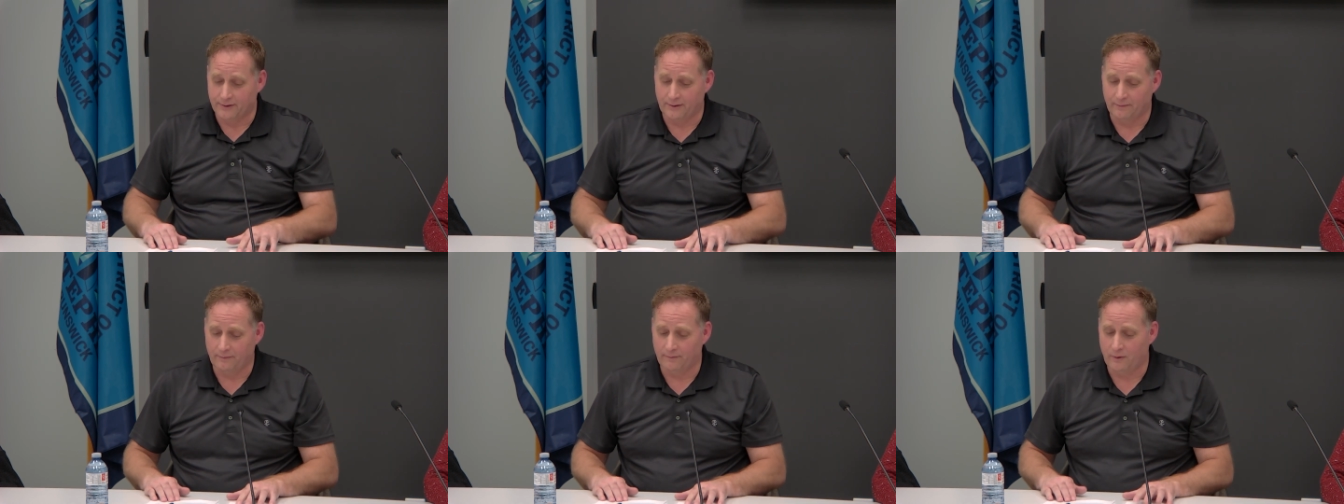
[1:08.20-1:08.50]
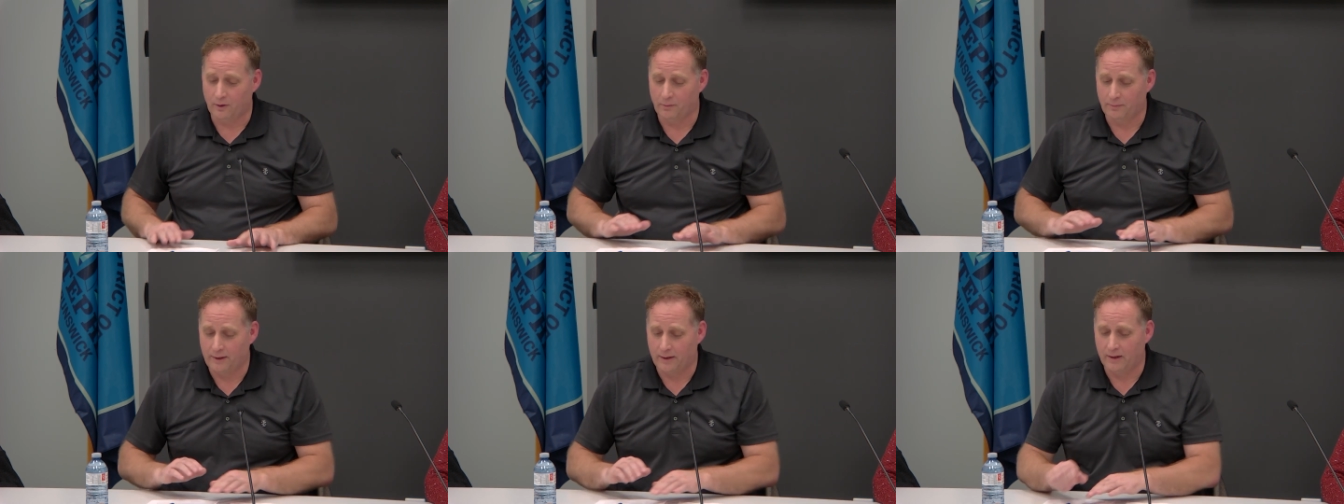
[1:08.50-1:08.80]
little
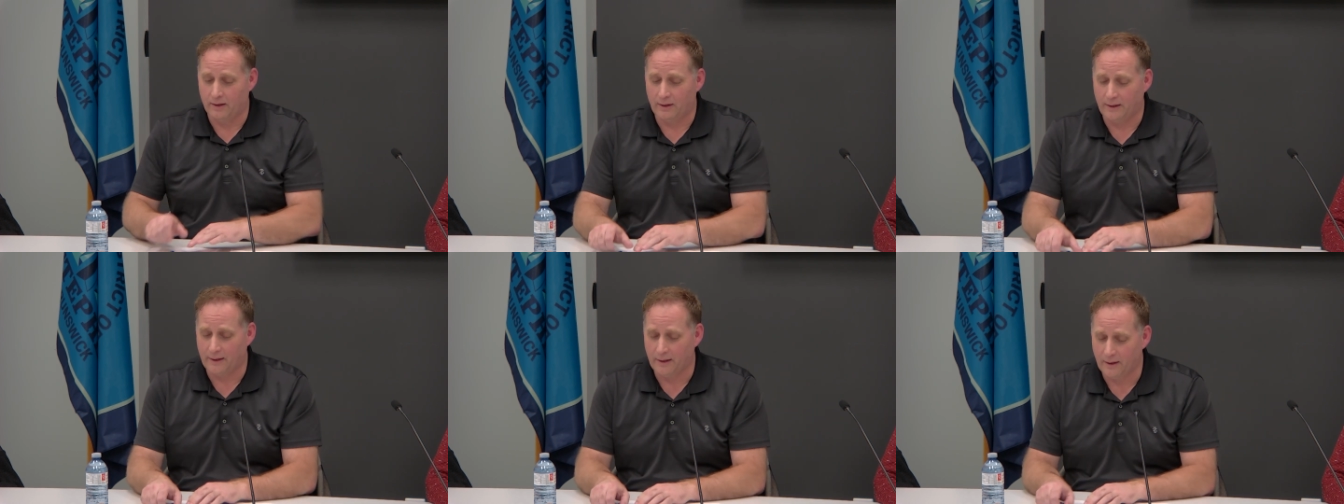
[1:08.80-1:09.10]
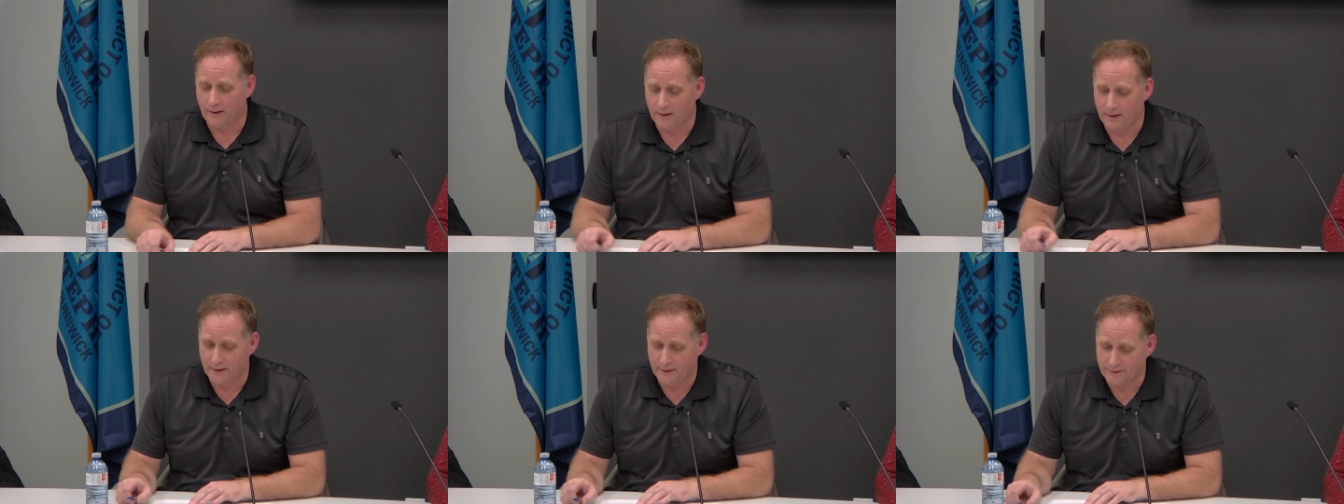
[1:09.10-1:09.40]
bit earlier,
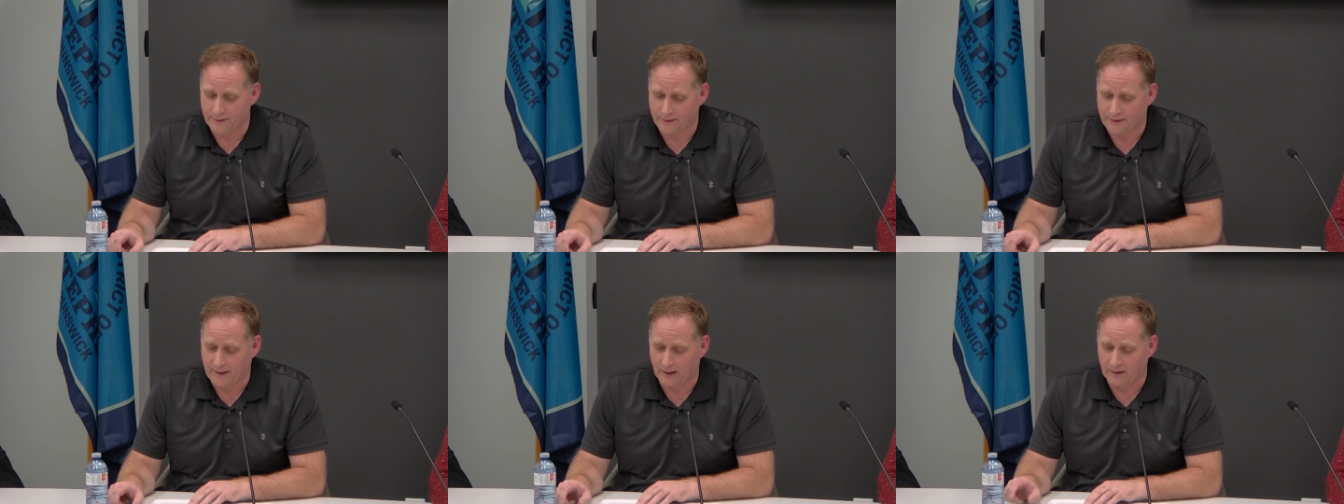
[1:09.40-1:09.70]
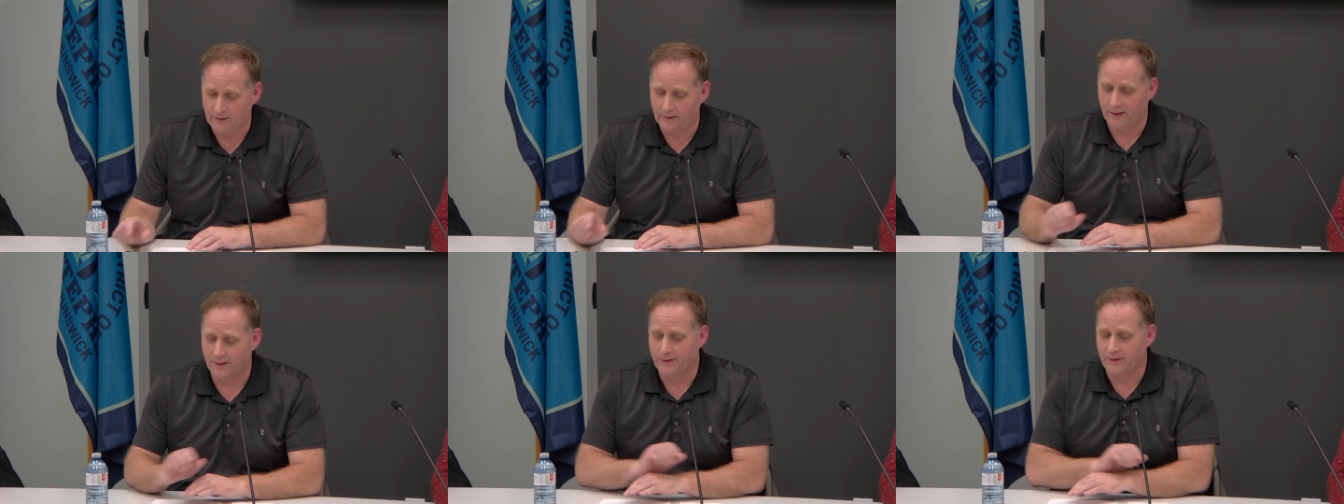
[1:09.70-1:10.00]
is a
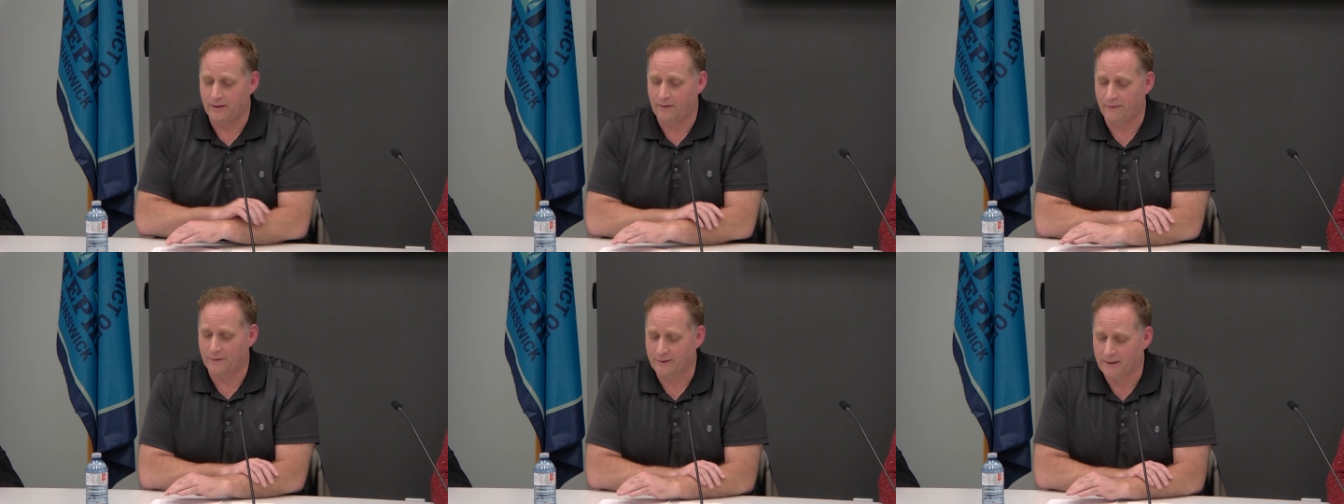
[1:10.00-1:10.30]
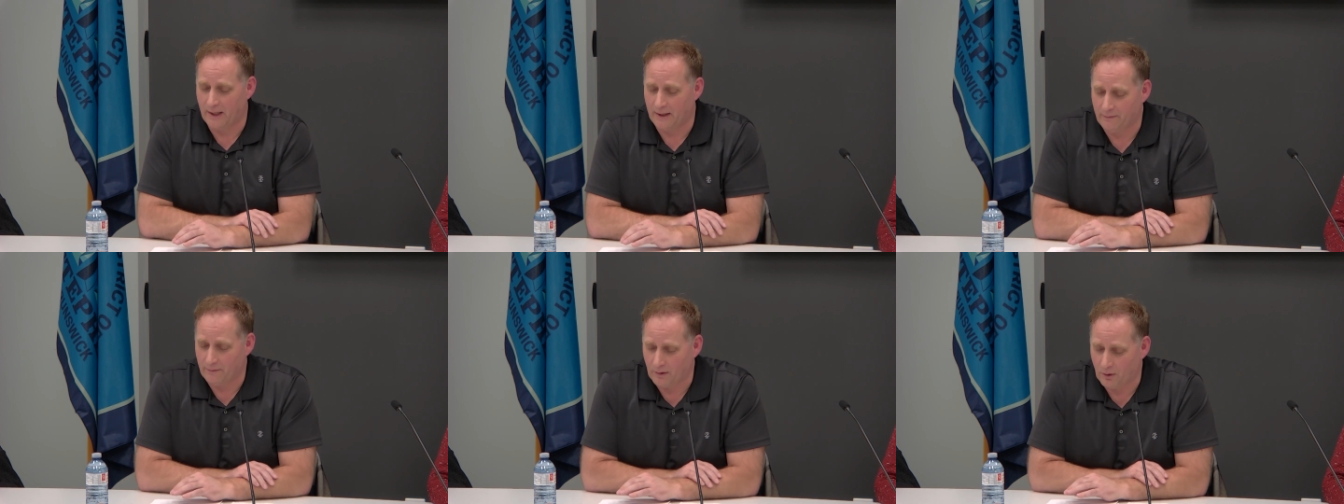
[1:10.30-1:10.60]
declaration of a state
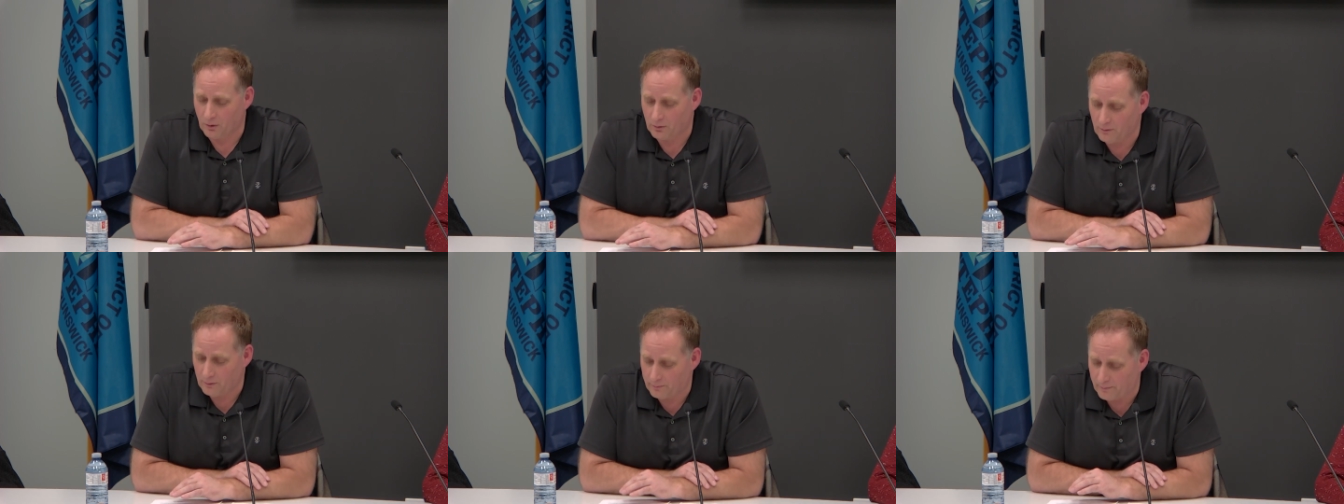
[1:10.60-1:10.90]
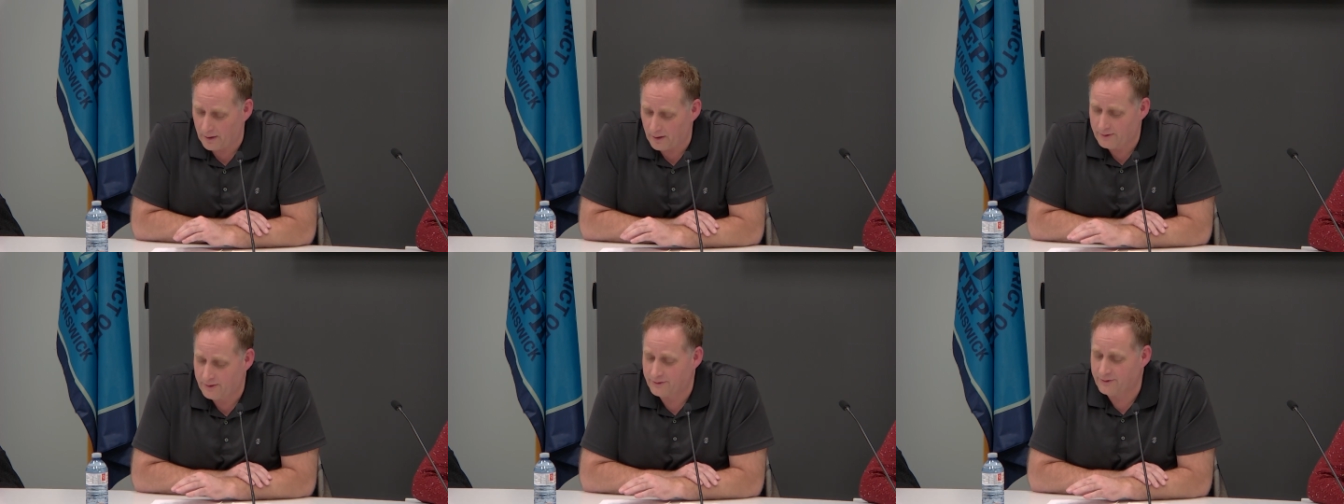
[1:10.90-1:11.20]
of a local
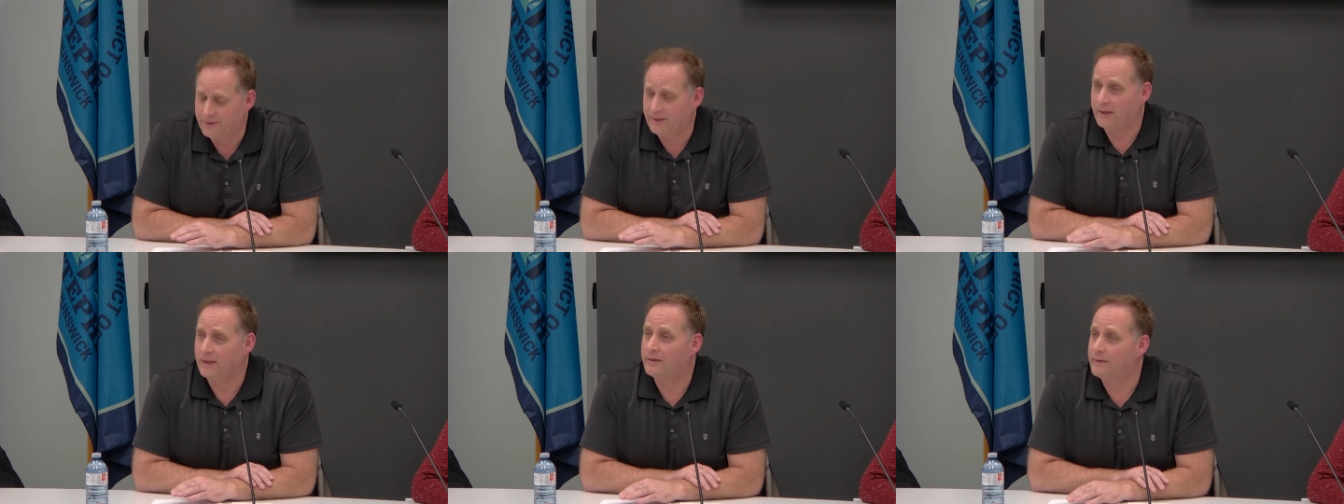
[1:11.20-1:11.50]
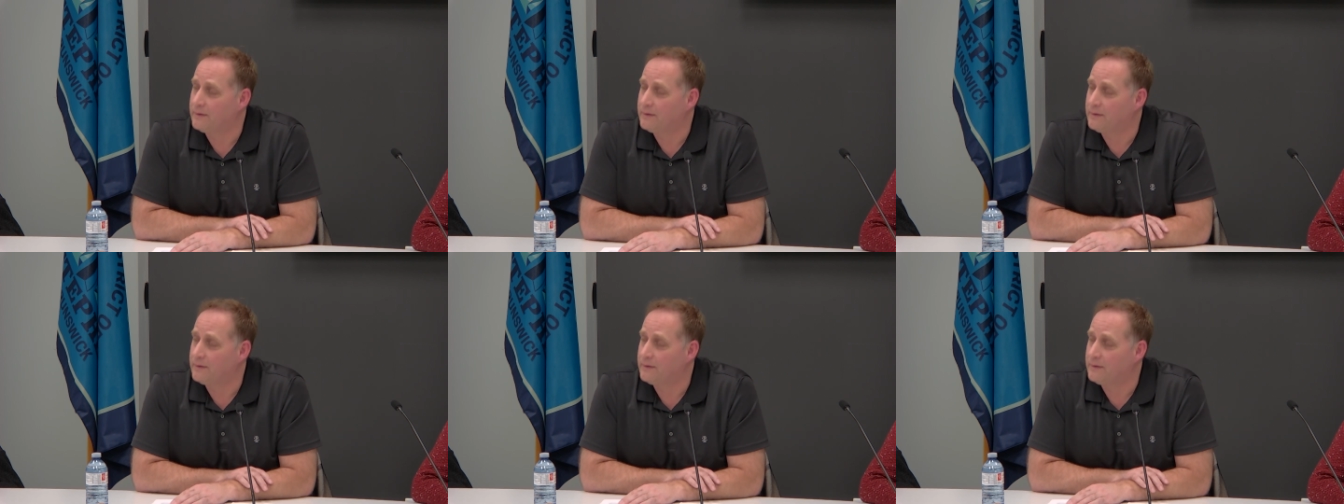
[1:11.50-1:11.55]
emergency.